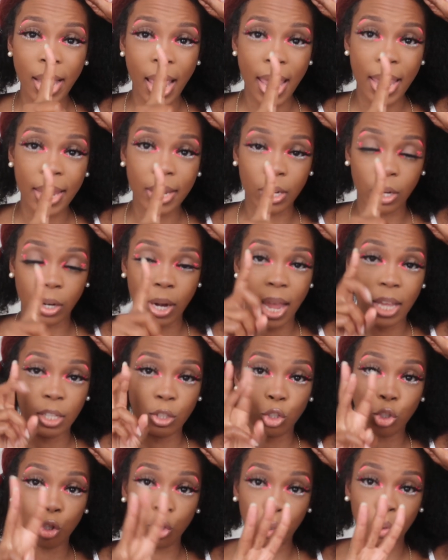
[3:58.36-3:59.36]
anchor
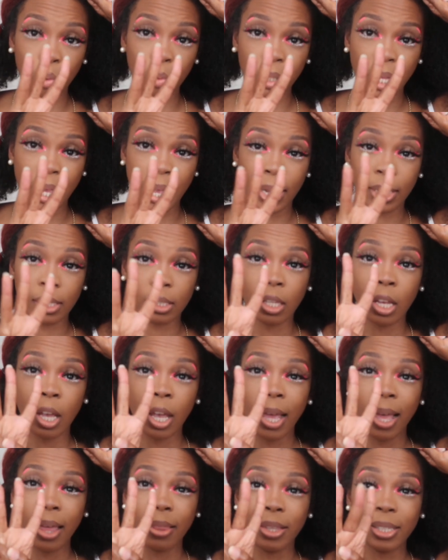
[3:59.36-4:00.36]
and 2 legs.
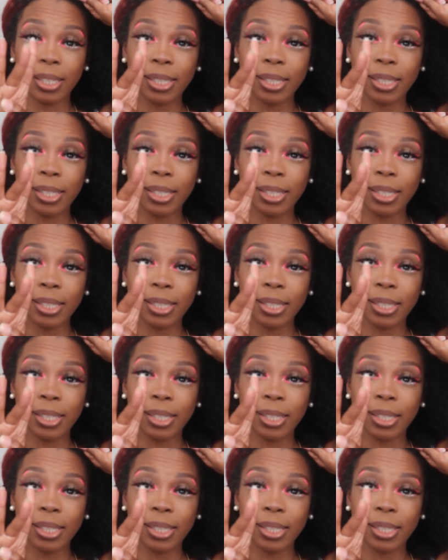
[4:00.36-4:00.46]
The